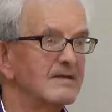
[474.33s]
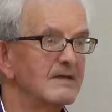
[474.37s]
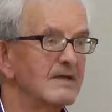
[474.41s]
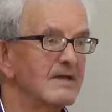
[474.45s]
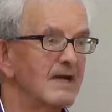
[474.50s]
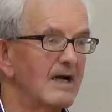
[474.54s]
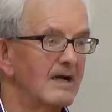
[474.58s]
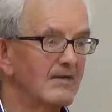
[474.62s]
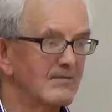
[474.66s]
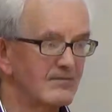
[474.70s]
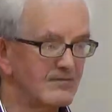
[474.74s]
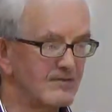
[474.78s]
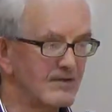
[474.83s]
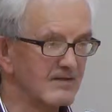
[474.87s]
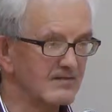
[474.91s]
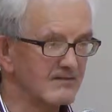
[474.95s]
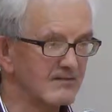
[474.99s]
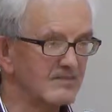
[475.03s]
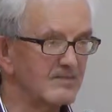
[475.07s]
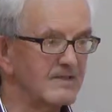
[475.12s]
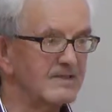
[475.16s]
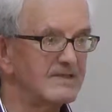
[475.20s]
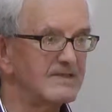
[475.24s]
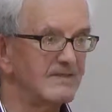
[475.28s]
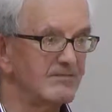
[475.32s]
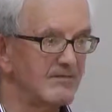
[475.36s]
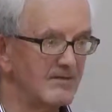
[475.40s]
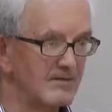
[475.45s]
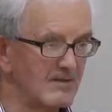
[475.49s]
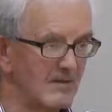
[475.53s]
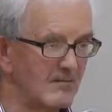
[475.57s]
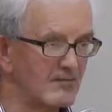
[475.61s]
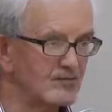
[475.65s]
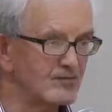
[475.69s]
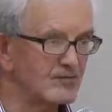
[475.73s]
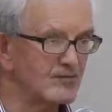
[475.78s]
it's great for me to have an
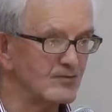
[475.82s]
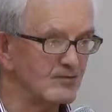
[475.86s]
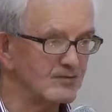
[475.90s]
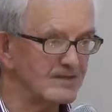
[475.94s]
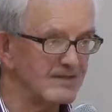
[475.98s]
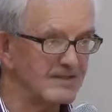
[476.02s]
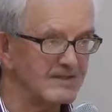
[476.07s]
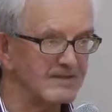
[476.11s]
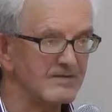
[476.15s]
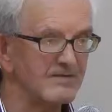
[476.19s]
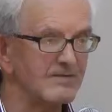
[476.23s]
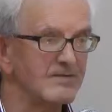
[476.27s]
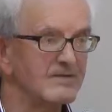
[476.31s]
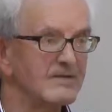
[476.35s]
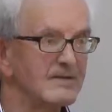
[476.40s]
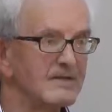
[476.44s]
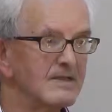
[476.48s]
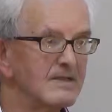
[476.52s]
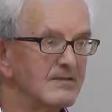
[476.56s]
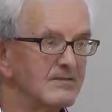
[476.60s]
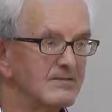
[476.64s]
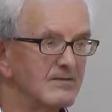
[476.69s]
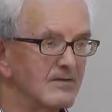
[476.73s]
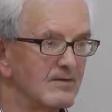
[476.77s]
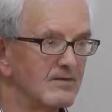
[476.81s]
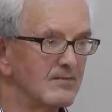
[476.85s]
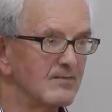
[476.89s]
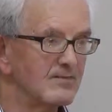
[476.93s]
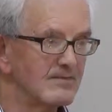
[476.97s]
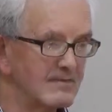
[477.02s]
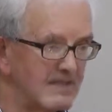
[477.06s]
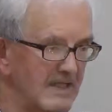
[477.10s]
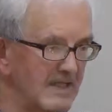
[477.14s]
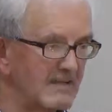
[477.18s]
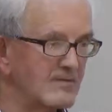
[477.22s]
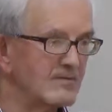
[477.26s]
opportunity here to
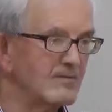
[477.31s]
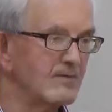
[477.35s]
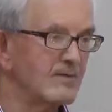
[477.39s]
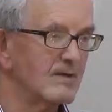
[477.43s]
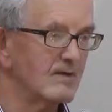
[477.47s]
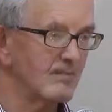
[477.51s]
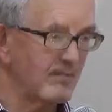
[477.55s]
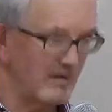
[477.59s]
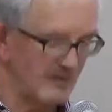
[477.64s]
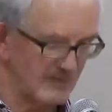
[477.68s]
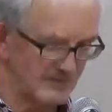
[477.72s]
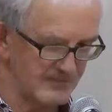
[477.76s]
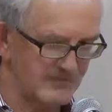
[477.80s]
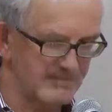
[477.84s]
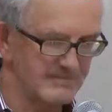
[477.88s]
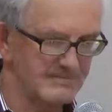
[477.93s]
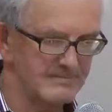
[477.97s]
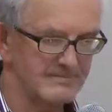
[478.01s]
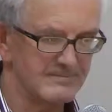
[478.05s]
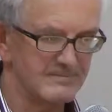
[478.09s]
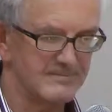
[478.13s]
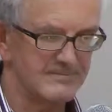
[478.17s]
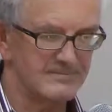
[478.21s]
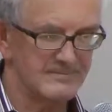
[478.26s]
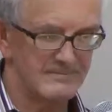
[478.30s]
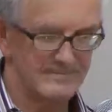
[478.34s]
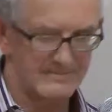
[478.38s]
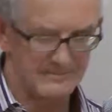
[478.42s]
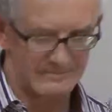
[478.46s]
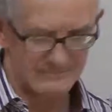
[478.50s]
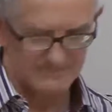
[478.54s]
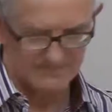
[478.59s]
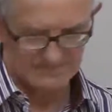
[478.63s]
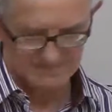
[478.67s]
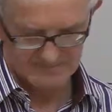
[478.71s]
tell you about it.